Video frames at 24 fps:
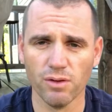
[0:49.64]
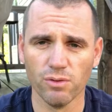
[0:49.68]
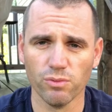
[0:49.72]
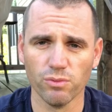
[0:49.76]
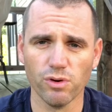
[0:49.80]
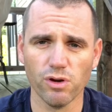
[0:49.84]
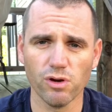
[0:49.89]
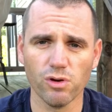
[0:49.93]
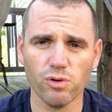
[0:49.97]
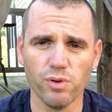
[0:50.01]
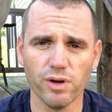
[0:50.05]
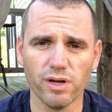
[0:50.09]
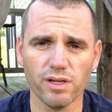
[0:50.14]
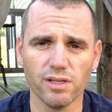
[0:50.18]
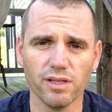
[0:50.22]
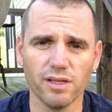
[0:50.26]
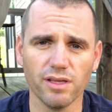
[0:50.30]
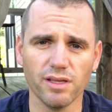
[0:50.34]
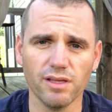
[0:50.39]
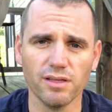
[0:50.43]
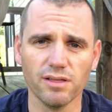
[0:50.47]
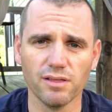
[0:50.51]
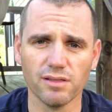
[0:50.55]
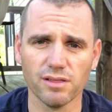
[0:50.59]
Real
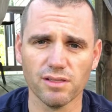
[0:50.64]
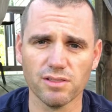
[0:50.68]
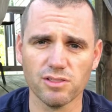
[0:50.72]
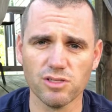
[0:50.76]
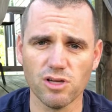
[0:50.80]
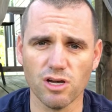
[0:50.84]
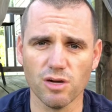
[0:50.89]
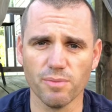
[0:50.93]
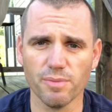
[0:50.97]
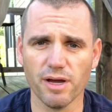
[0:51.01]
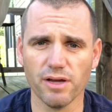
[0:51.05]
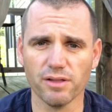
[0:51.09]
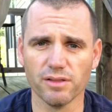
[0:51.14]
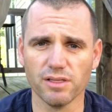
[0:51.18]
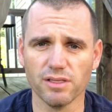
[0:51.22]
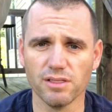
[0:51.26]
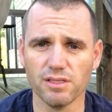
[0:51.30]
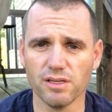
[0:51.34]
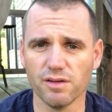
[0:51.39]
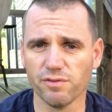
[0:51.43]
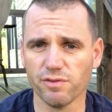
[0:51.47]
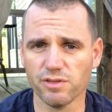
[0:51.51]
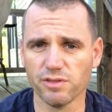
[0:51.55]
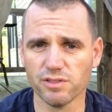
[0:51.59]
quickly, let's talk about the
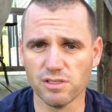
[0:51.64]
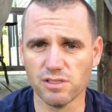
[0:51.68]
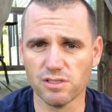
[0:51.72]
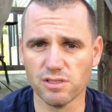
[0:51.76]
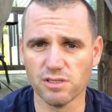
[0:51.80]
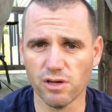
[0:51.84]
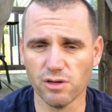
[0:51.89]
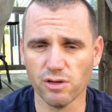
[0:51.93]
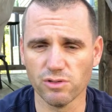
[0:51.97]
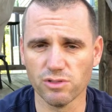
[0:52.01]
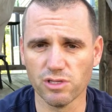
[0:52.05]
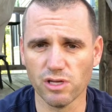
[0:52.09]
differences though.